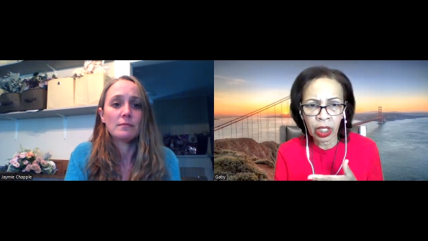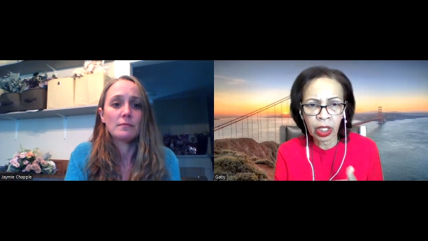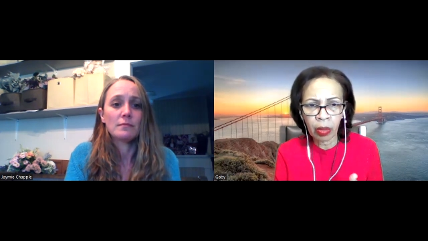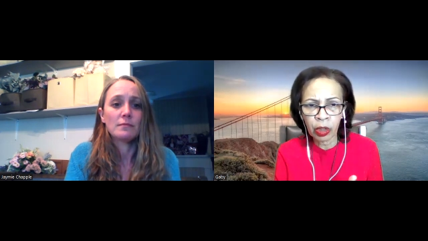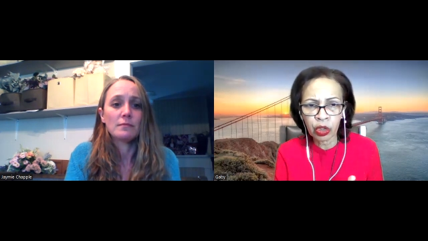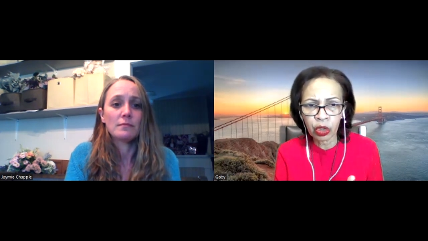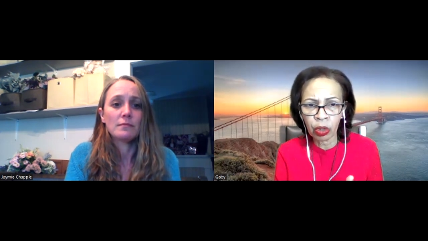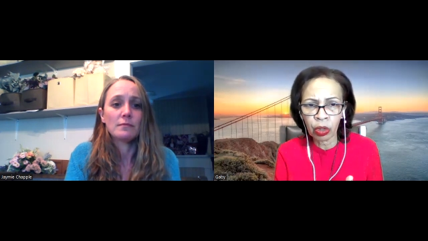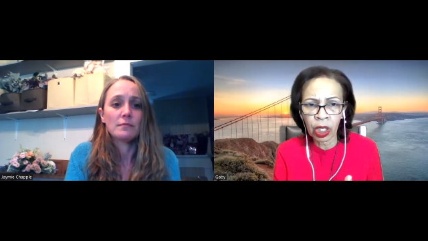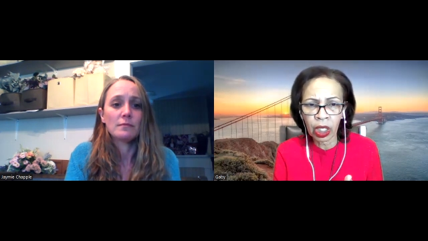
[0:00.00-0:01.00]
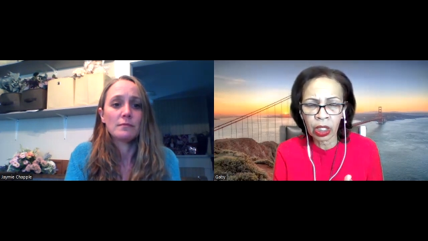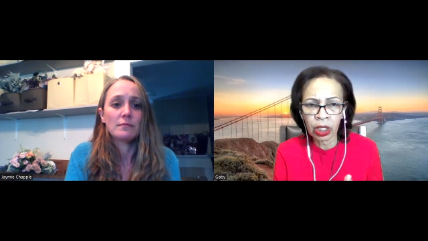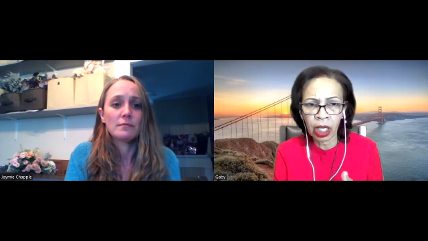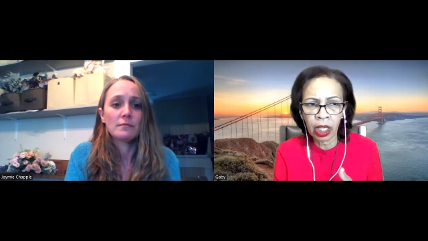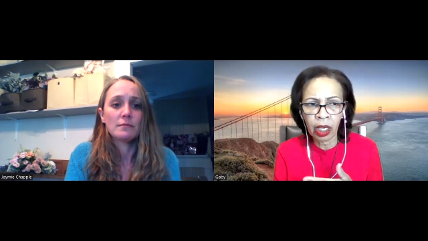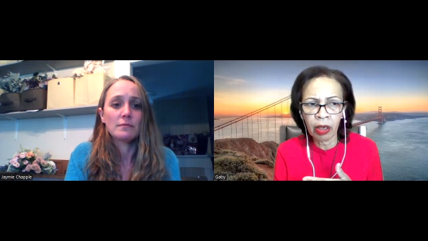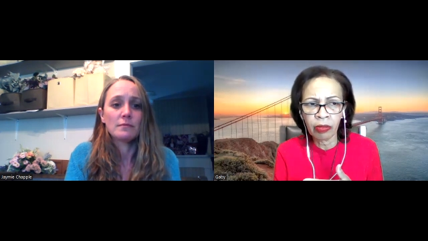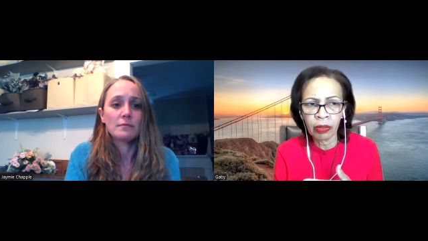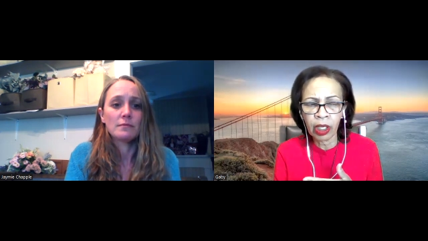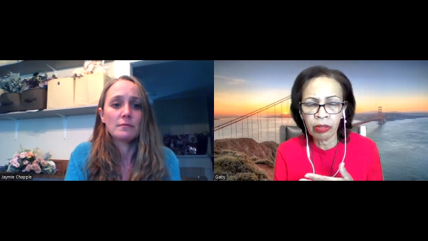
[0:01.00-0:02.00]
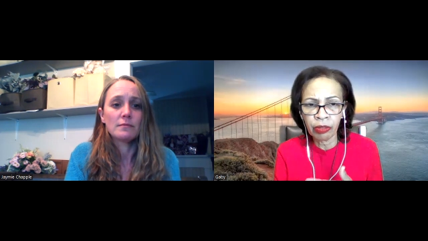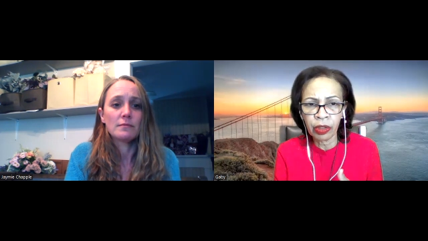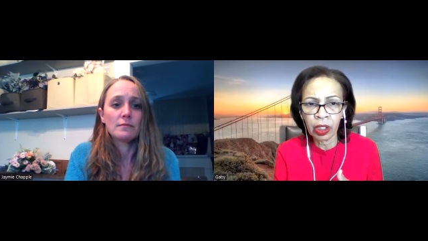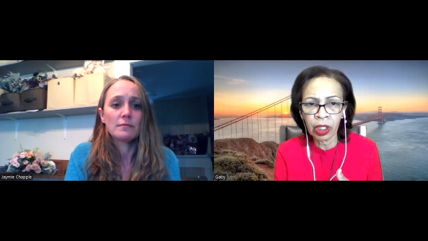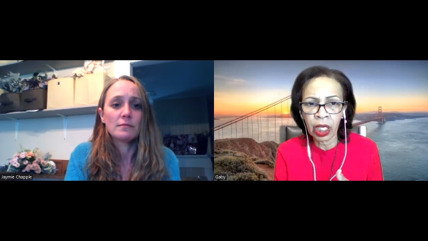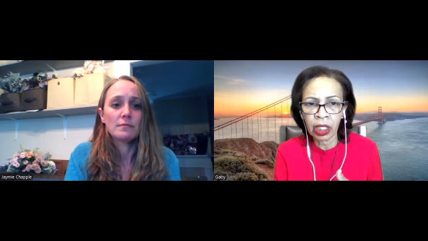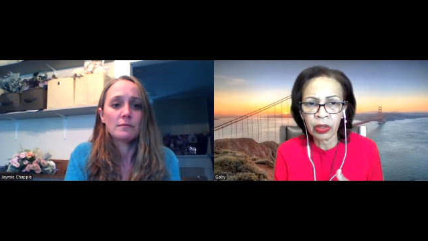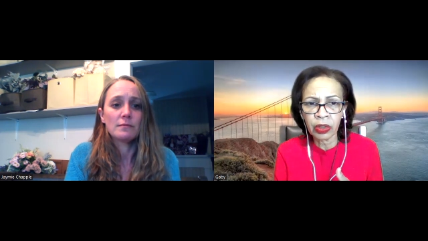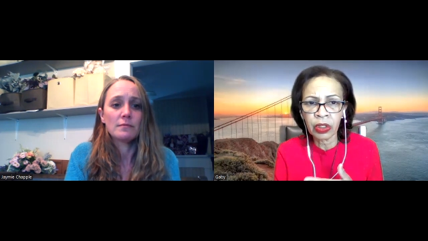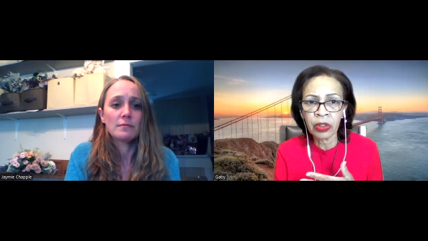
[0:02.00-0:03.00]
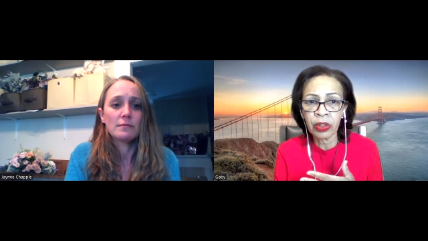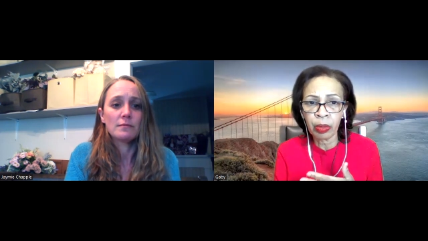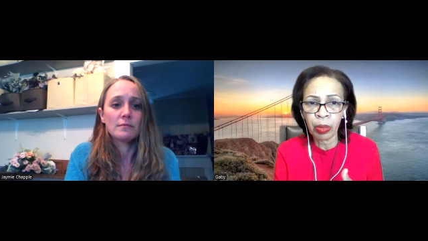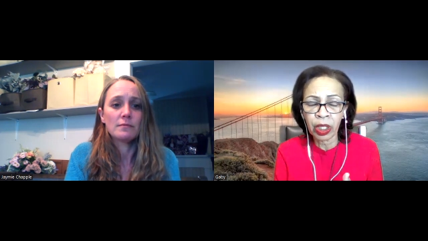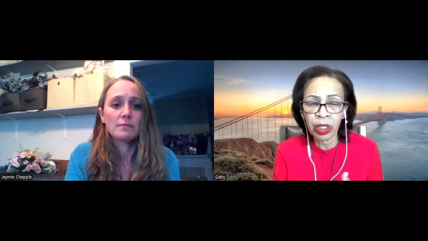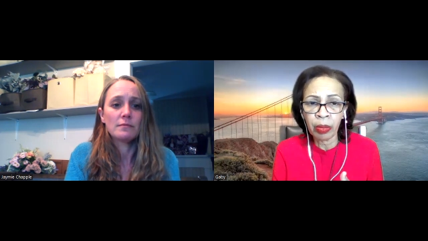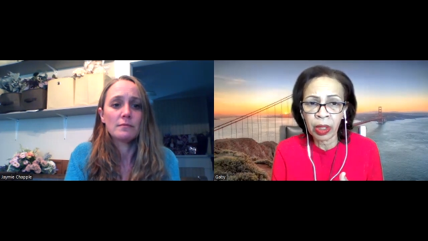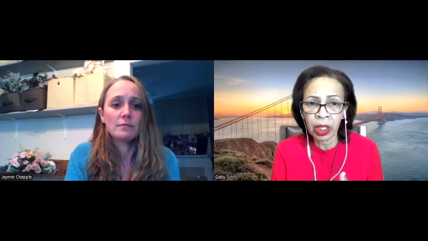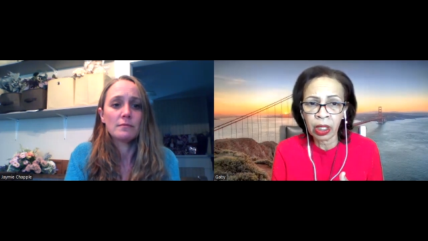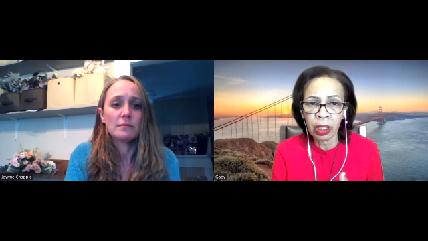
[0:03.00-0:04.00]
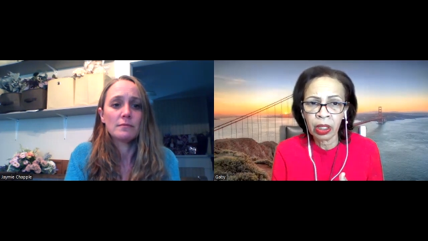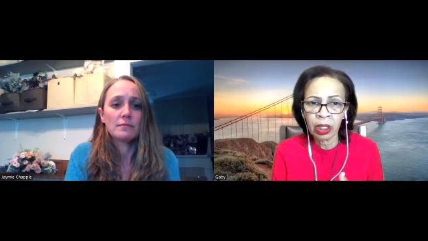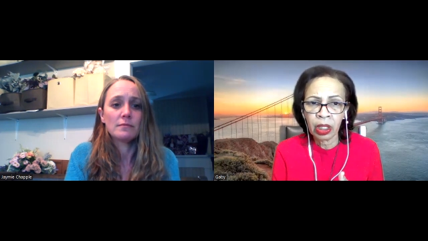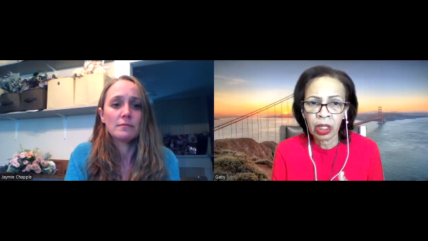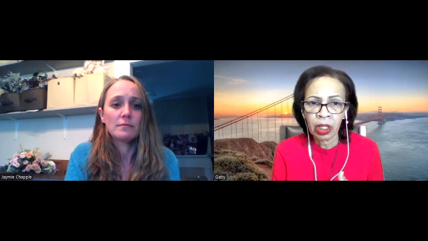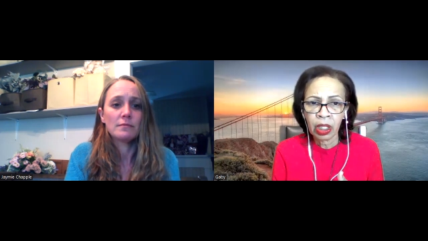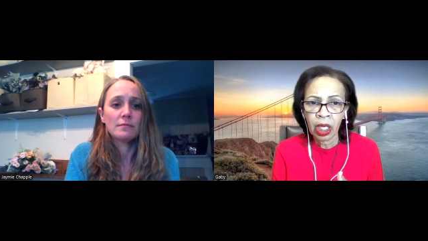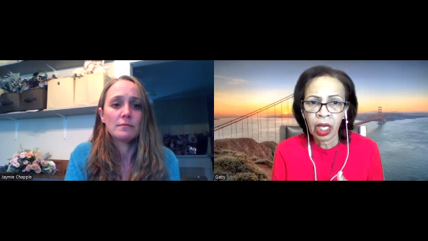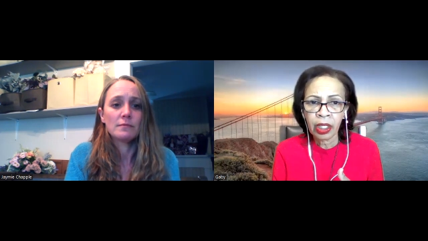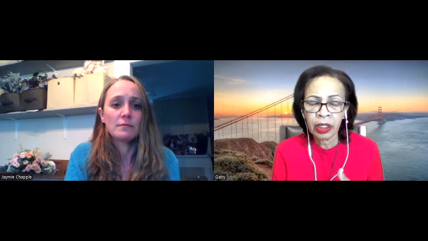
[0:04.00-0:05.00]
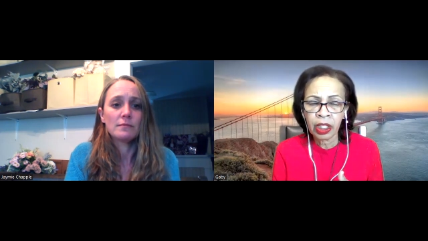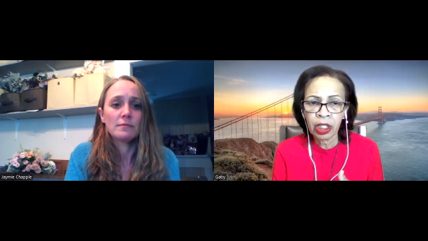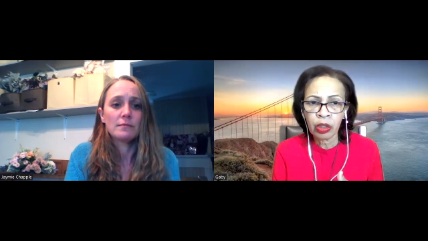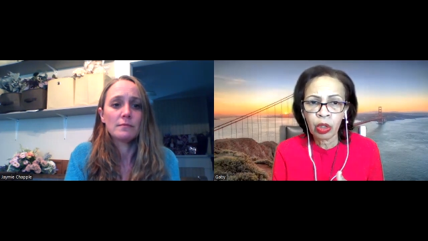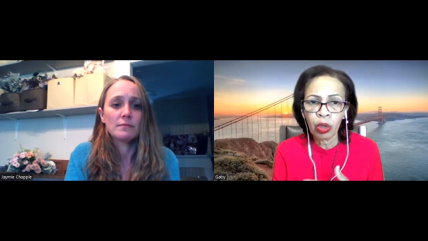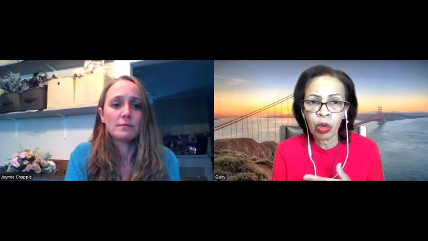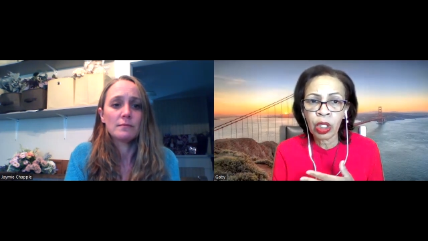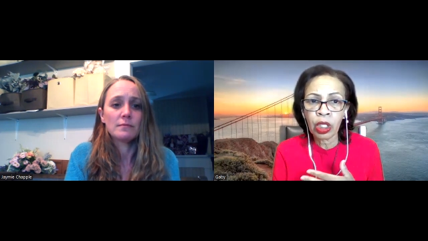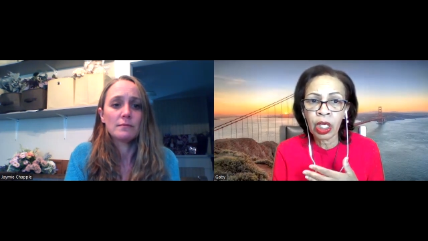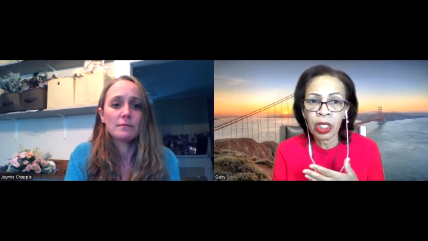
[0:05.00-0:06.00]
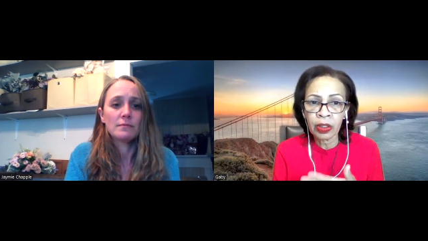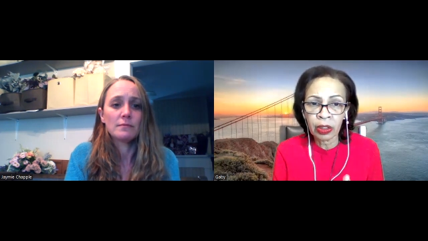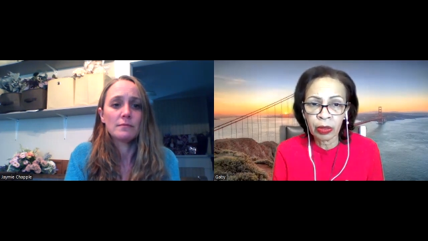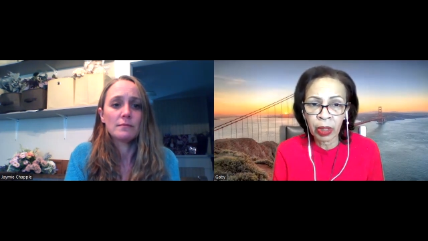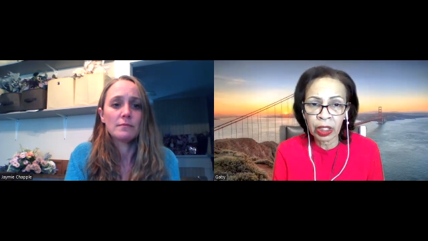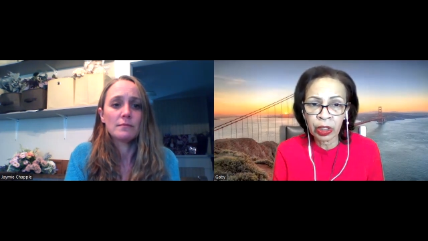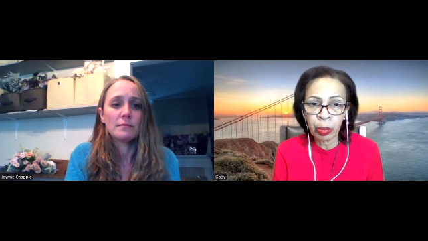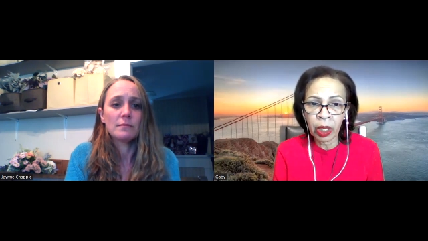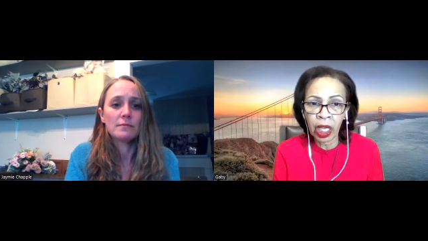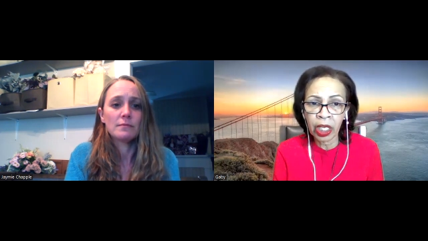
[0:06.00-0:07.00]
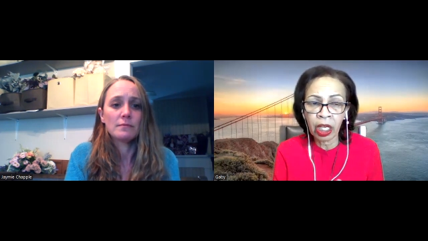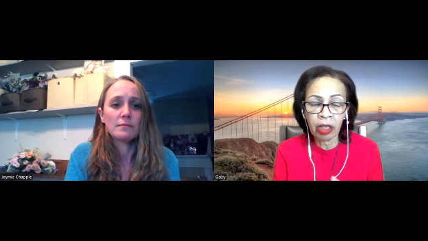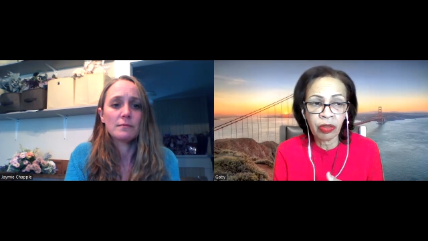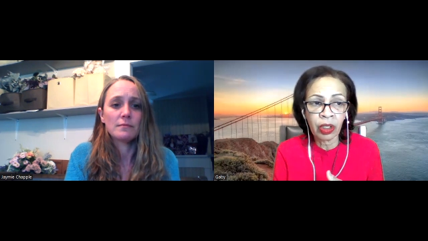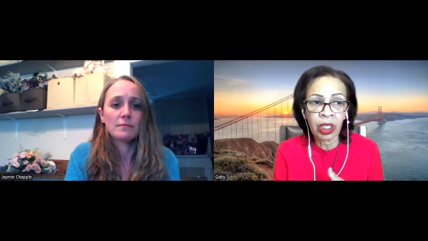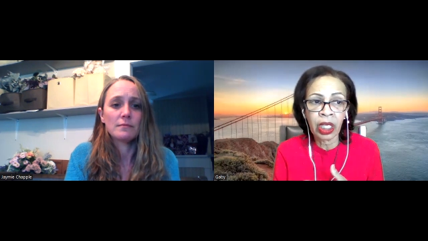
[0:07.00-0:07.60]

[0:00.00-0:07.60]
Speaker 1: like I'm in Toronto, Canada, I have, I feel like since the pandemic, I think not only has it multiplied, I feel